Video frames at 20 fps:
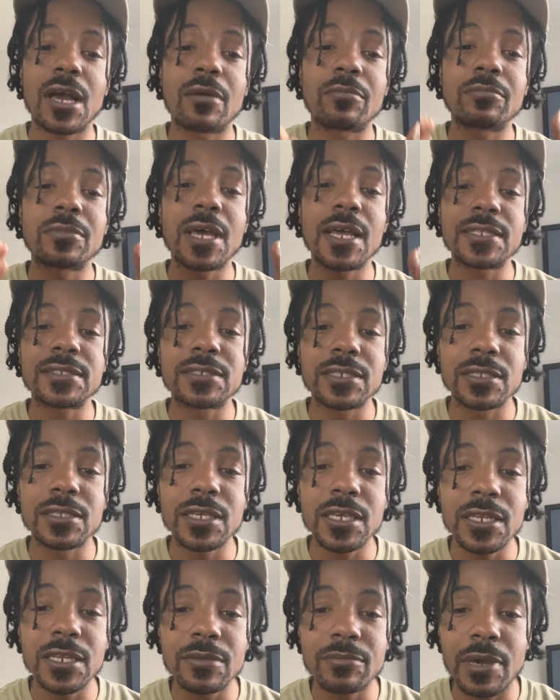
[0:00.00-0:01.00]
I'm not telling
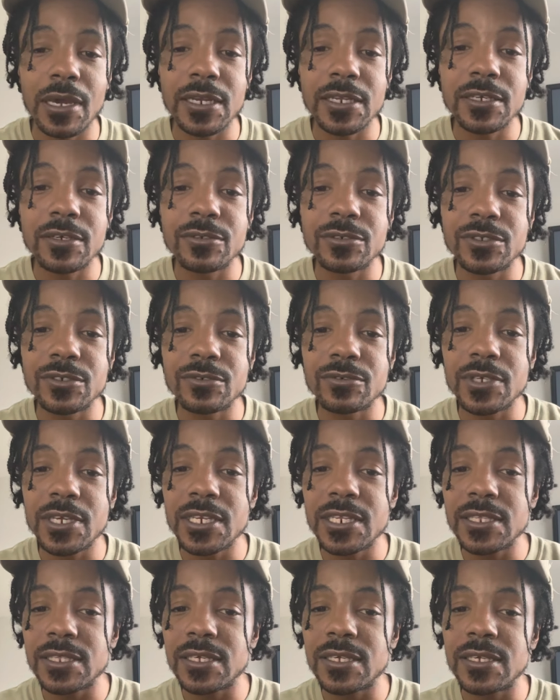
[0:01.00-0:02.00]
anybody to go do
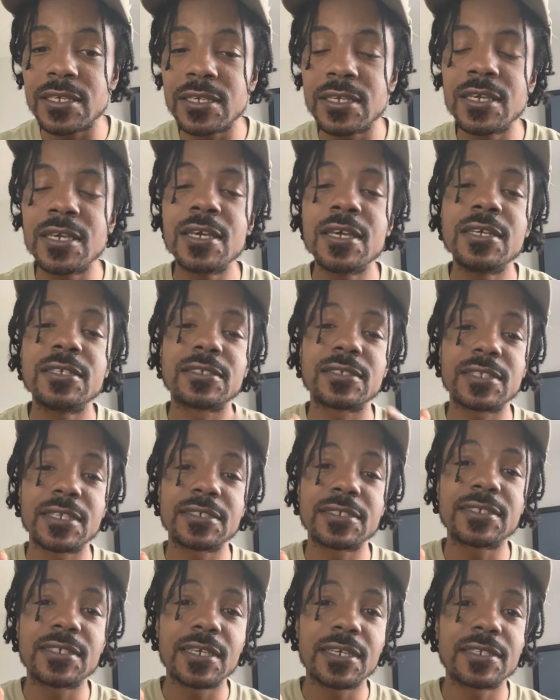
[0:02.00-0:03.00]
anything, so
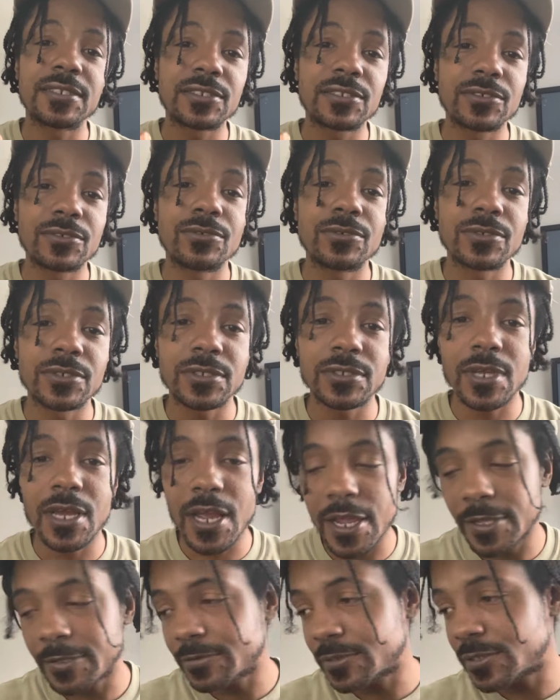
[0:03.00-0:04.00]
let's get into it, all
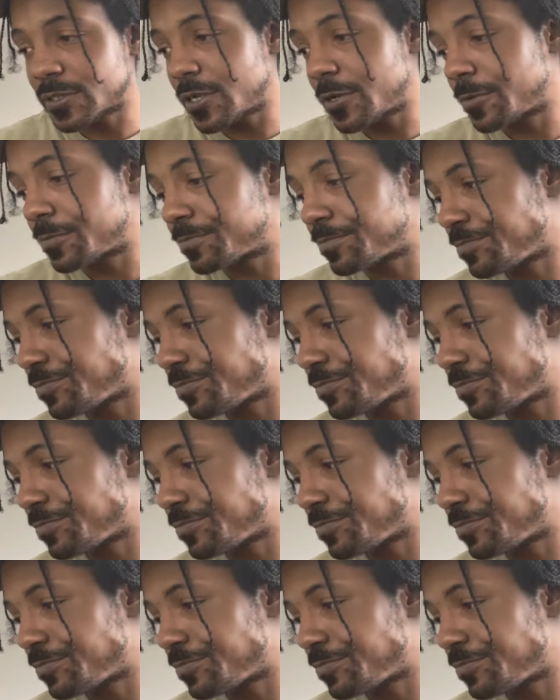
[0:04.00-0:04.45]
right? So,